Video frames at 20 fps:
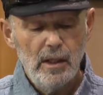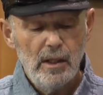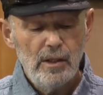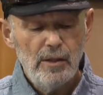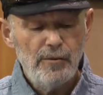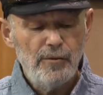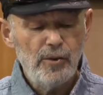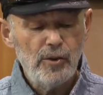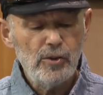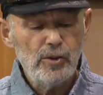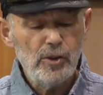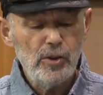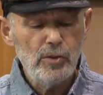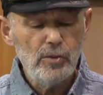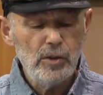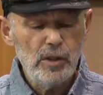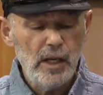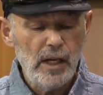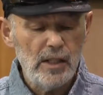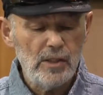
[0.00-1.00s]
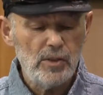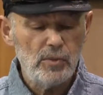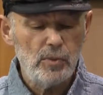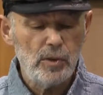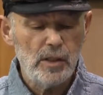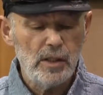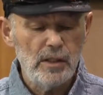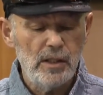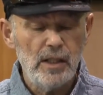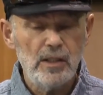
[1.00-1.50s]
The first two tests
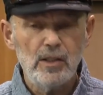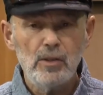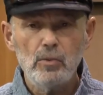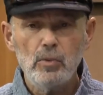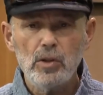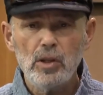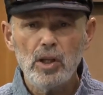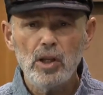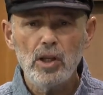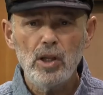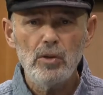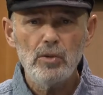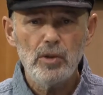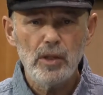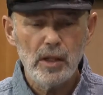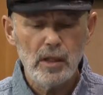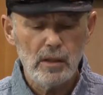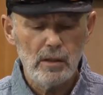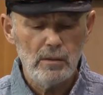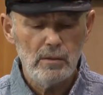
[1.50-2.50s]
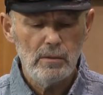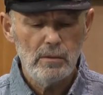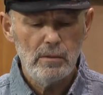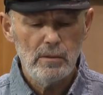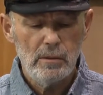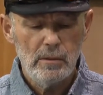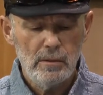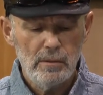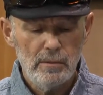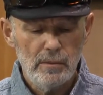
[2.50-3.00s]
were connected with clothing.
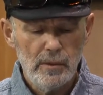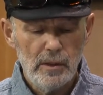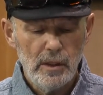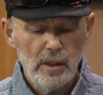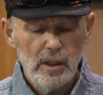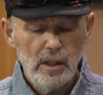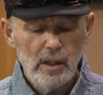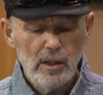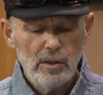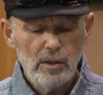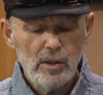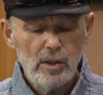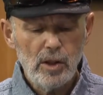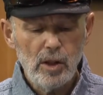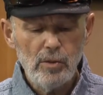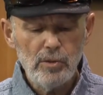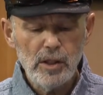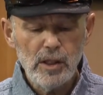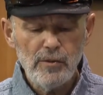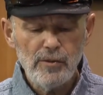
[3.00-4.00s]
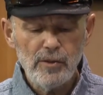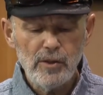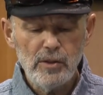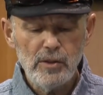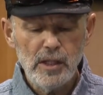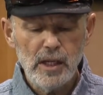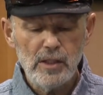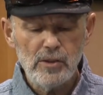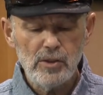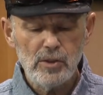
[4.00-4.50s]
The clothing for the
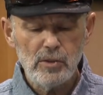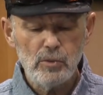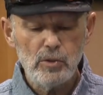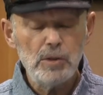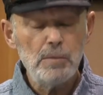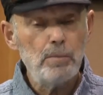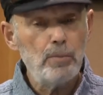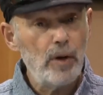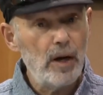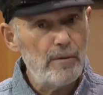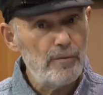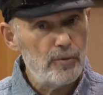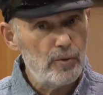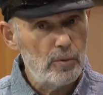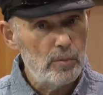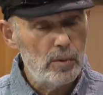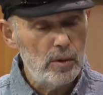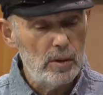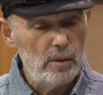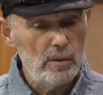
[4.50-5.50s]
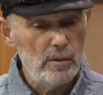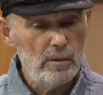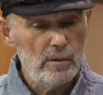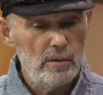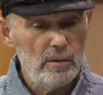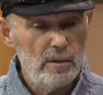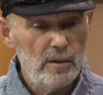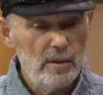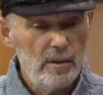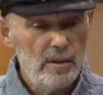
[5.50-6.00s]
desert was preferable,
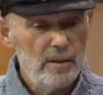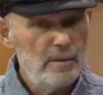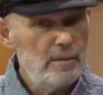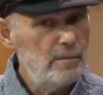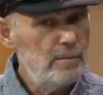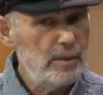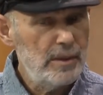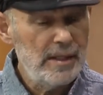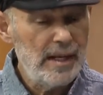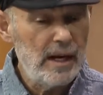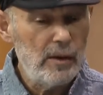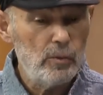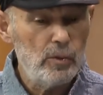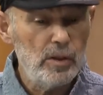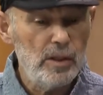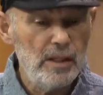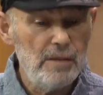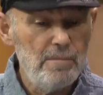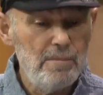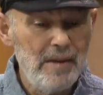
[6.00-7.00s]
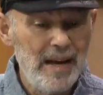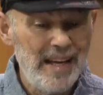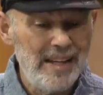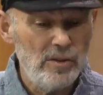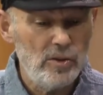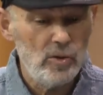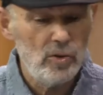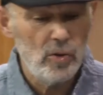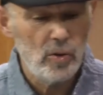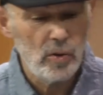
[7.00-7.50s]
but not really
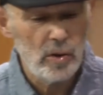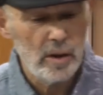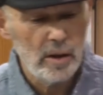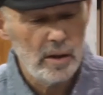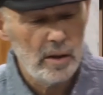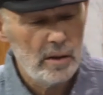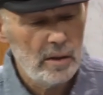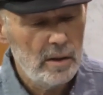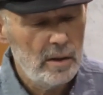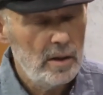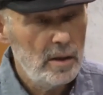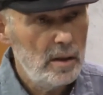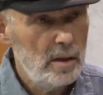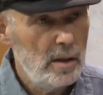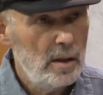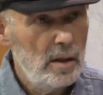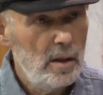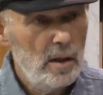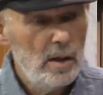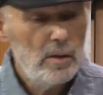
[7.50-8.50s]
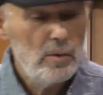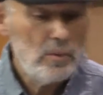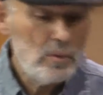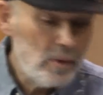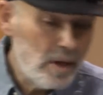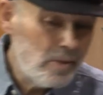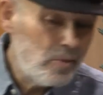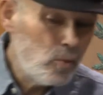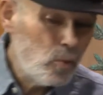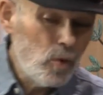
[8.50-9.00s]
mandatory.
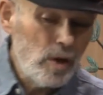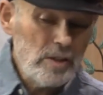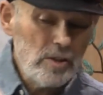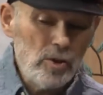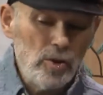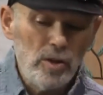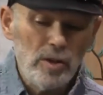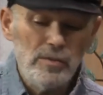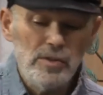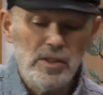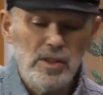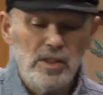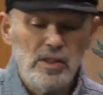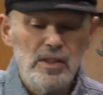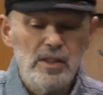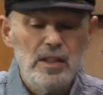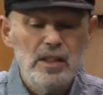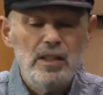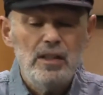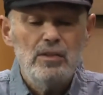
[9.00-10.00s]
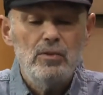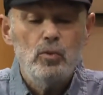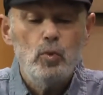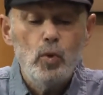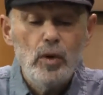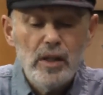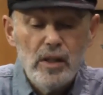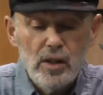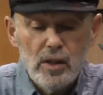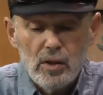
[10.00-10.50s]
One could have succeeded
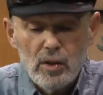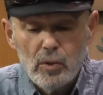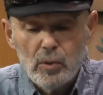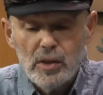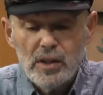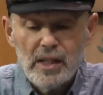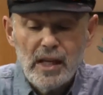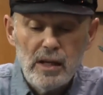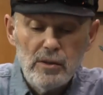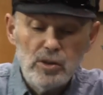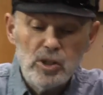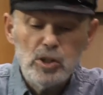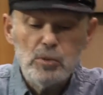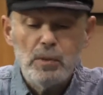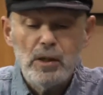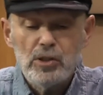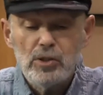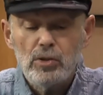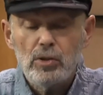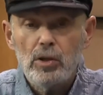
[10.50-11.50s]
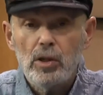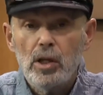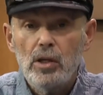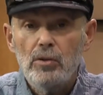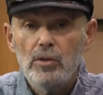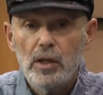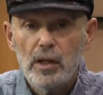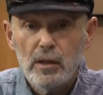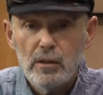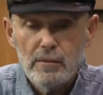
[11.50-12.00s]
with or without the special
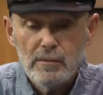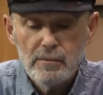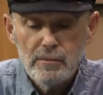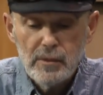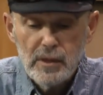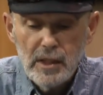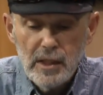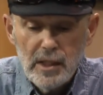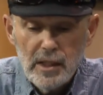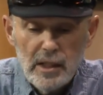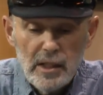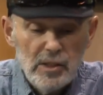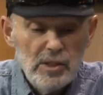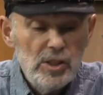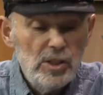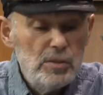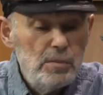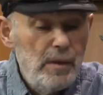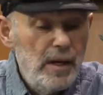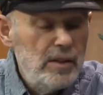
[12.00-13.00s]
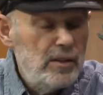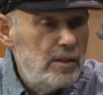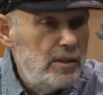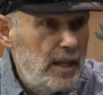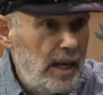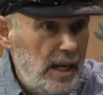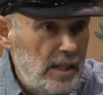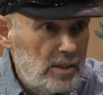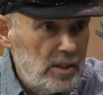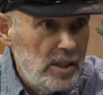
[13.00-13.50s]
clothing. It just made the
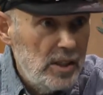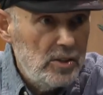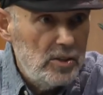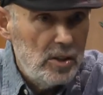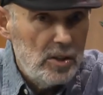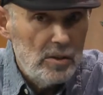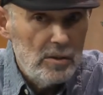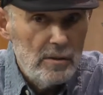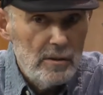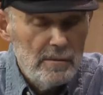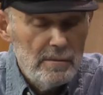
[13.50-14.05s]
task easier.